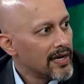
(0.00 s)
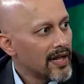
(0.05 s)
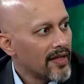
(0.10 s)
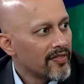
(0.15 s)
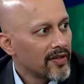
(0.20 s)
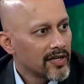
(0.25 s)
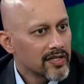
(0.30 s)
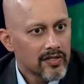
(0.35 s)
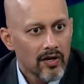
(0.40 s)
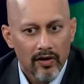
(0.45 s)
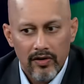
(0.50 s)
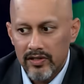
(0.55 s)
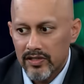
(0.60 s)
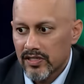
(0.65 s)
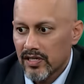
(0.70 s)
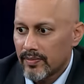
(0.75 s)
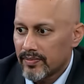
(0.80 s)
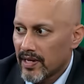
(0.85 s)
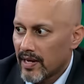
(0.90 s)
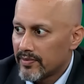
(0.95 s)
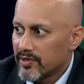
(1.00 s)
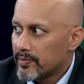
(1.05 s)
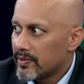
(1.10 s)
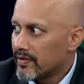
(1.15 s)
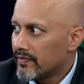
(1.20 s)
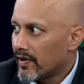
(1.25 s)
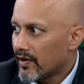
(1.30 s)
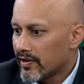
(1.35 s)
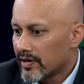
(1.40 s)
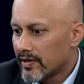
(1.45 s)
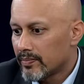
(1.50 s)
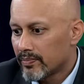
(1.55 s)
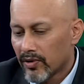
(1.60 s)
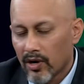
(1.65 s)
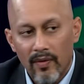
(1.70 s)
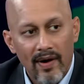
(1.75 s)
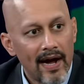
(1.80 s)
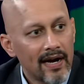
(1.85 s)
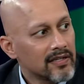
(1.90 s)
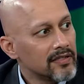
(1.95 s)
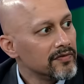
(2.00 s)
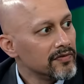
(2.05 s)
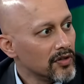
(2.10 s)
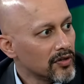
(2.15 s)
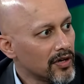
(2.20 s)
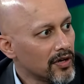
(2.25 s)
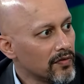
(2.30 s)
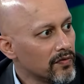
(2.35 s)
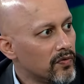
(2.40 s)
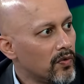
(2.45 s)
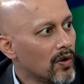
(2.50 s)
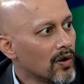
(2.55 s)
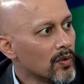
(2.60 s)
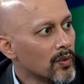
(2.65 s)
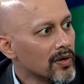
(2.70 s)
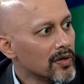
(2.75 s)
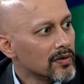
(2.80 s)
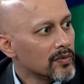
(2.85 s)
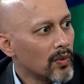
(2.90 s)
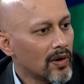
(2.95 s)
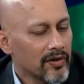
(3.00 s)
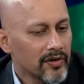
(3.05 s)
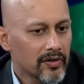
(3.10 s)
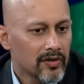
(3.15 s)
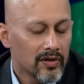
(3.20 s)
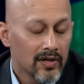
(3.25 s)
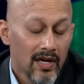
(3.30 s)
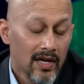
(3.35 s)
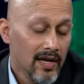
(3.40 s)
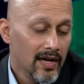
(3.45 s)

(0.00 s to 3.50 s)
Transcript: Okay. I think it's hard to sometimes be very proactive looking forward while you're,